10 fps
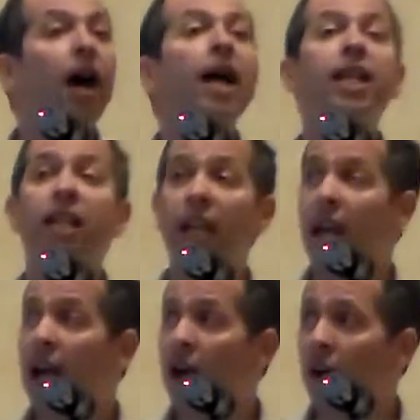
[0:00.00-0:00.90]
I
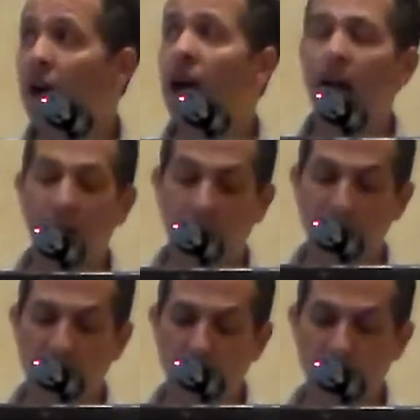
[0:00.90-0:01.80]
care
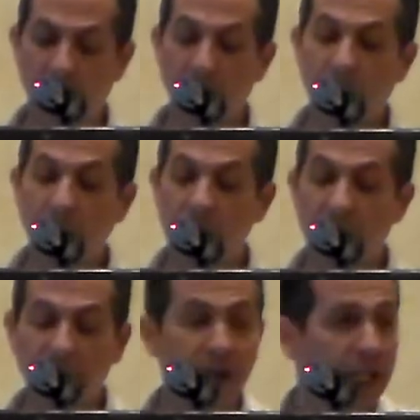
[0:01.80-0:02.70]
about
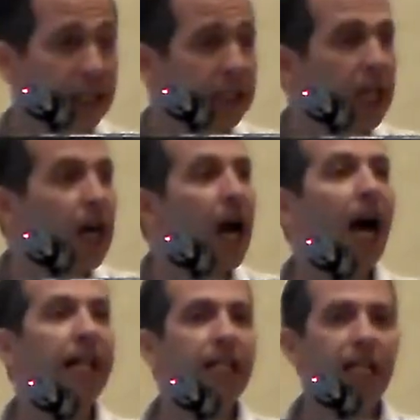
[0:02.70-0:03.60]
the evidence.
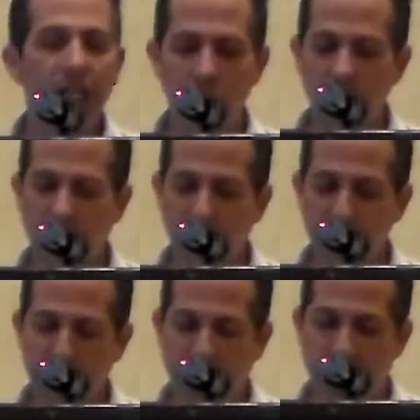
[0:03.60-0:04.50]
I need to get
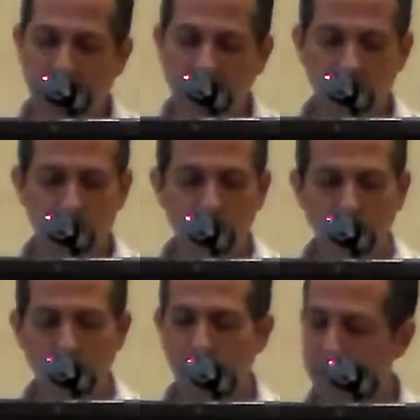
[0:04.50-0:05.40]
him back to
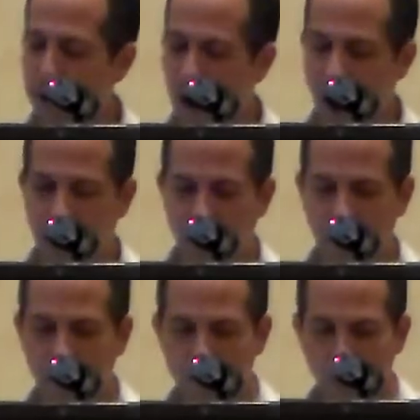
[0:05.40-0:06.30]
the
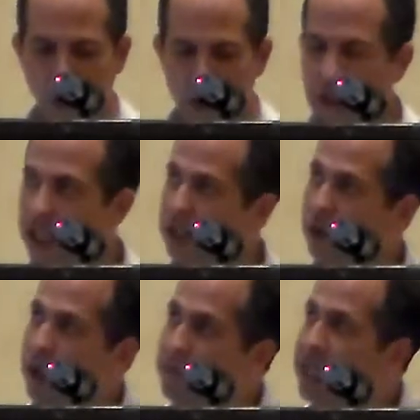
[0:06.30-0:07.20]
prior version.
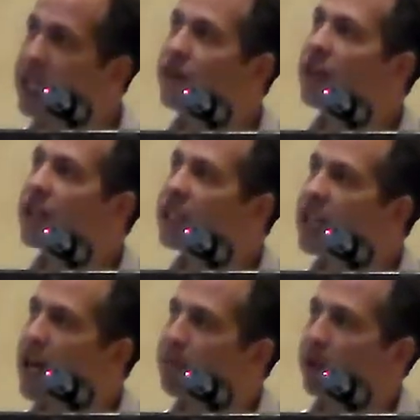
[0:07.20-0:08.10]
So let me give you an
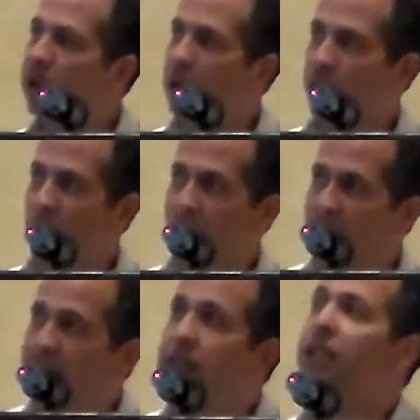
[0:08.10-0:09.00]
example of
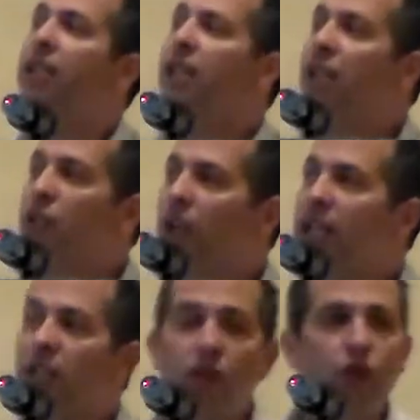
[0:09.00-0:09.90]
that. So
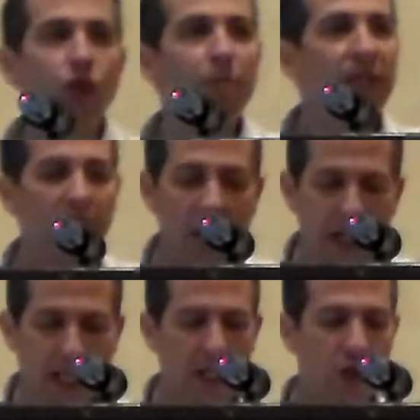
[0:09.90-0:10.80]
let's assume
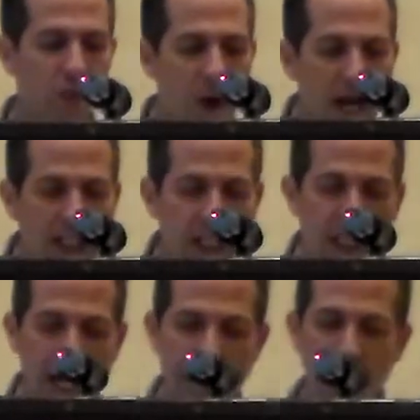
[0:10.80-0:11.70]
again in direct
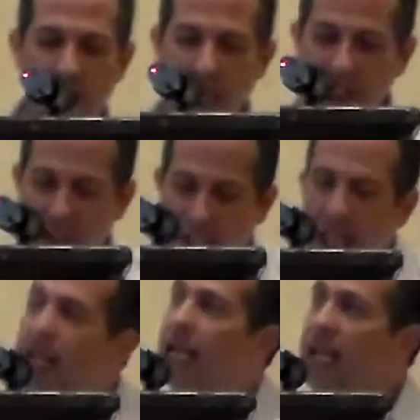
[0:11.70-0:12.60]
examination,
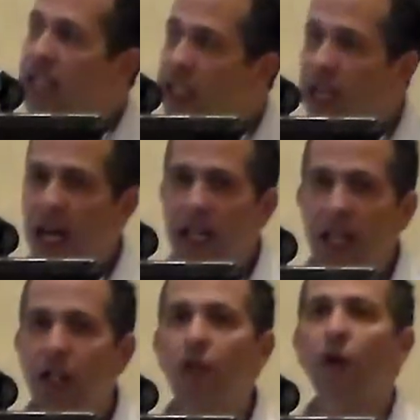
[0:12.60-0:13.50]
he
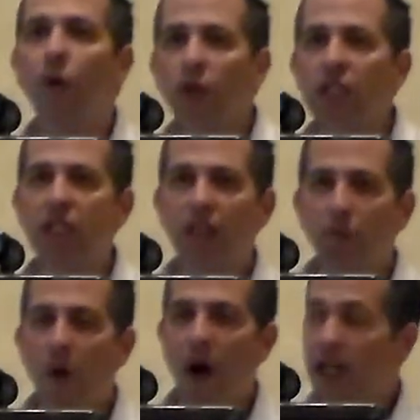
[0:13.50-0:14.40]
said he could only
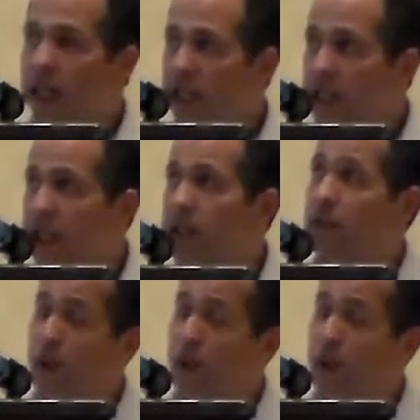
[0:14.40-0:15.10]
see Watkins,